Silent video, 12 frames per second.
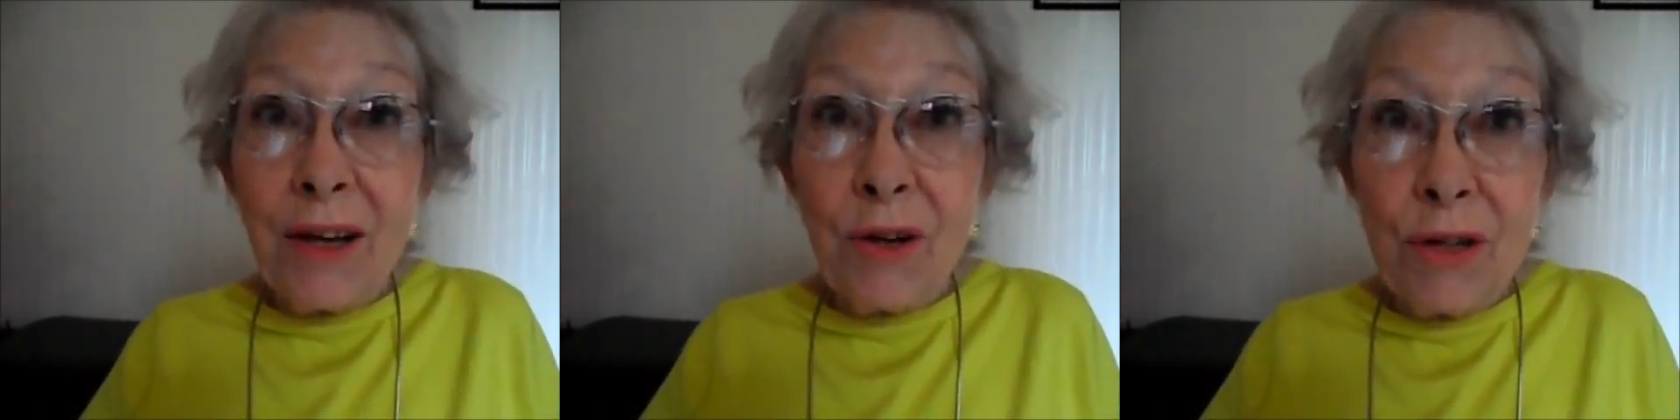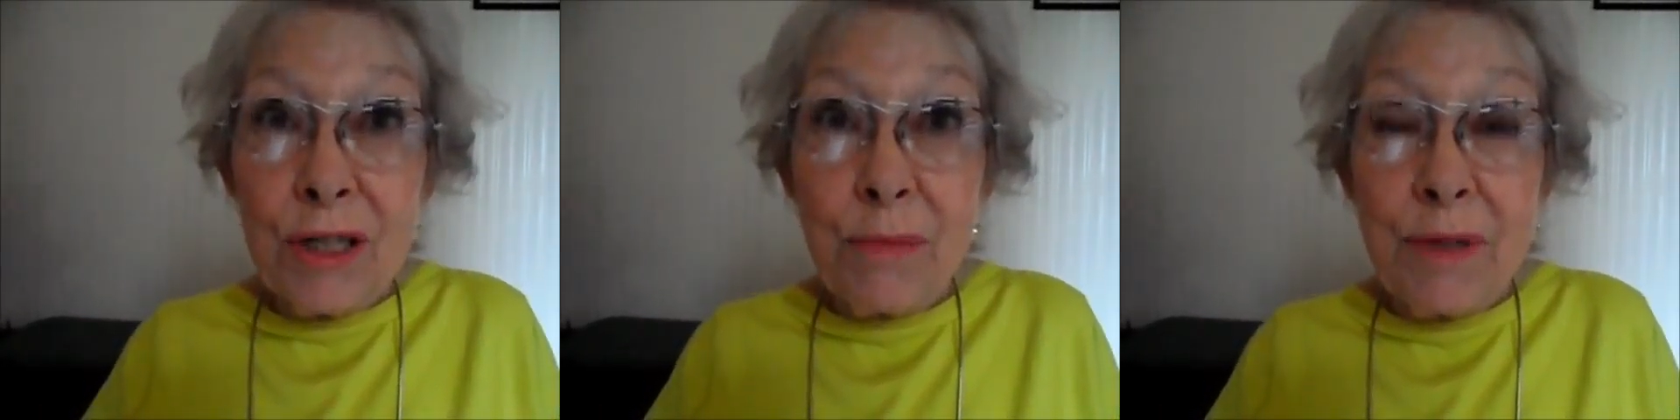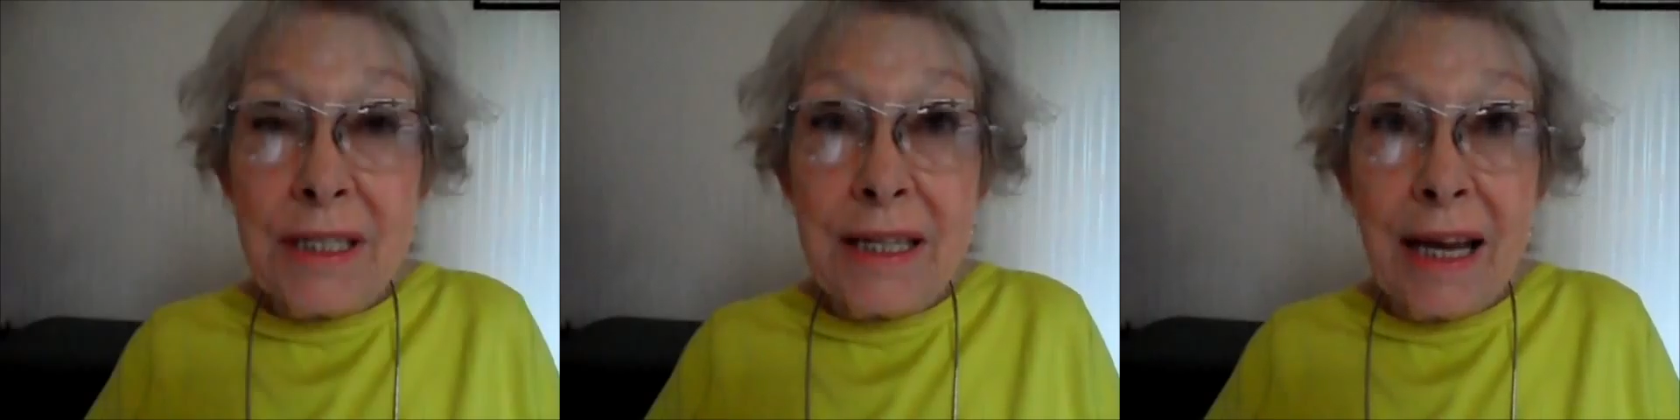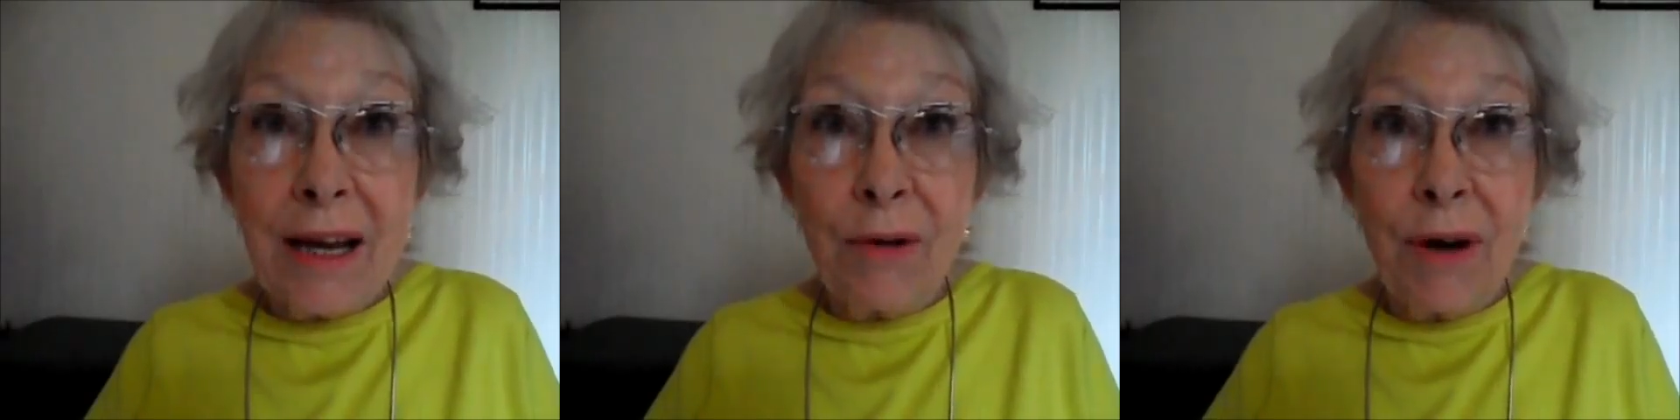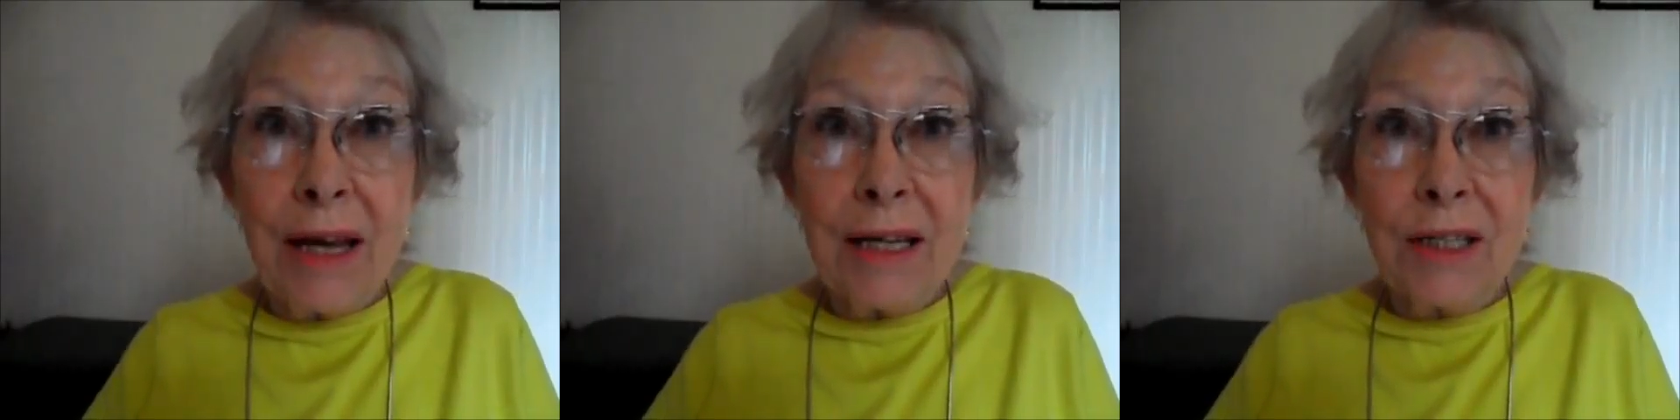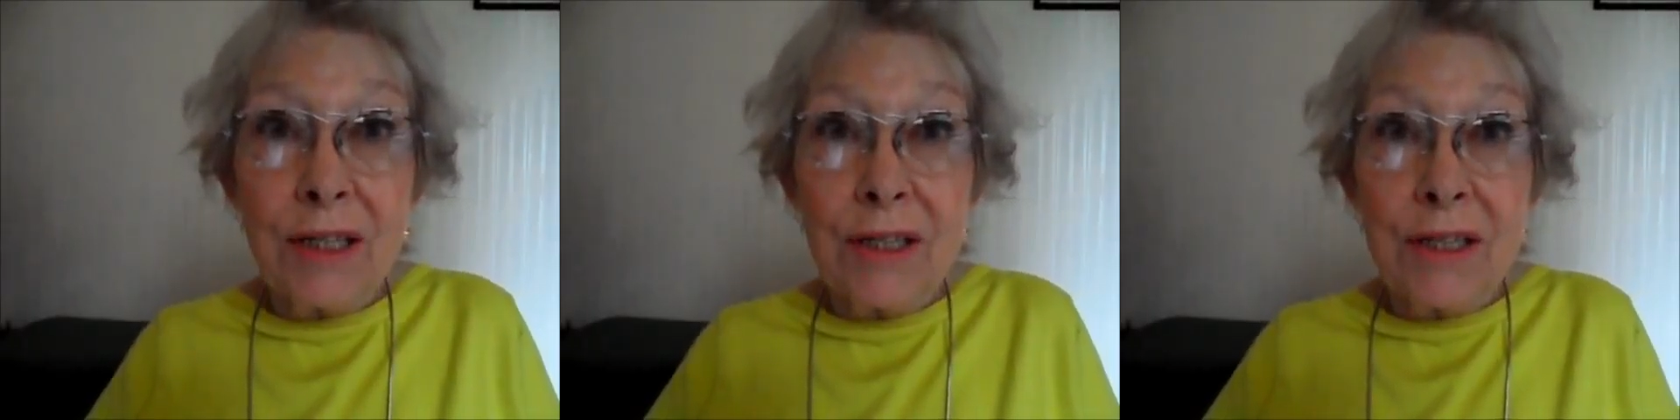like Christmas
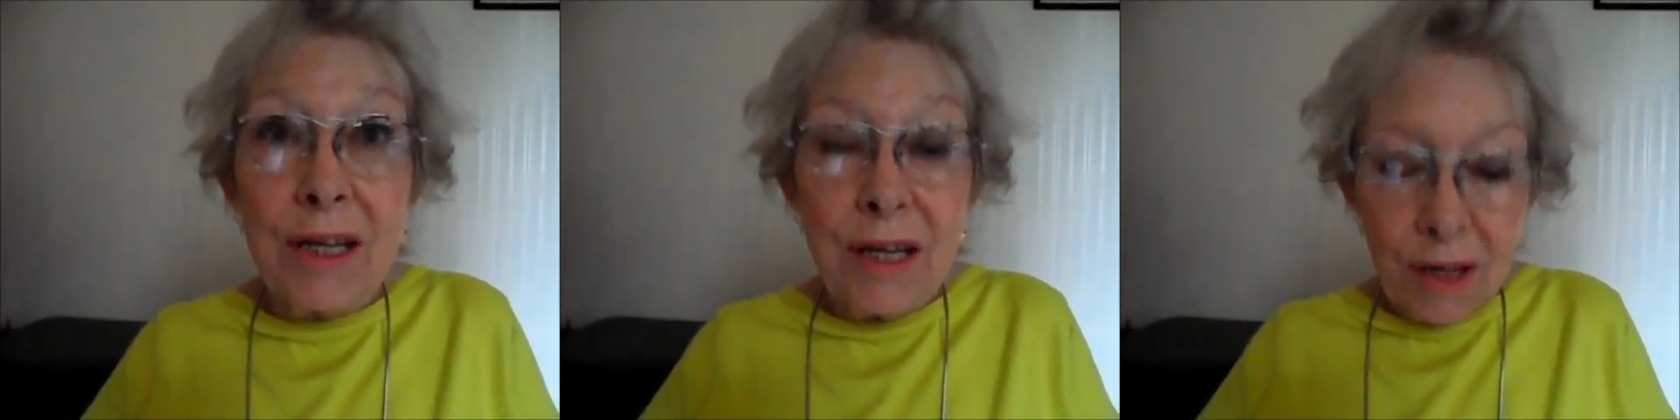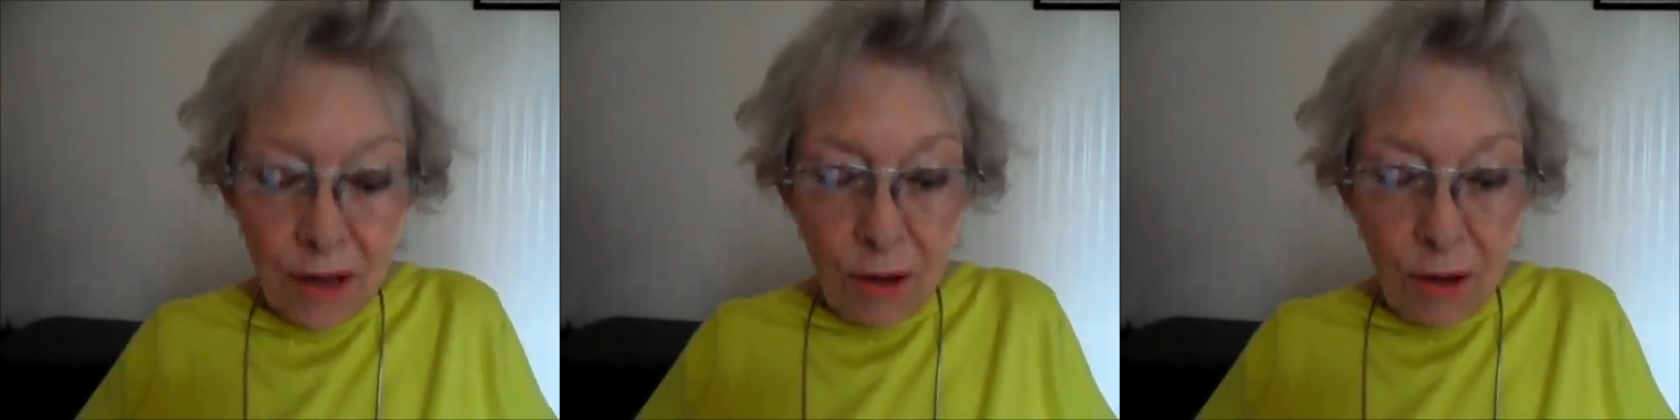decorations.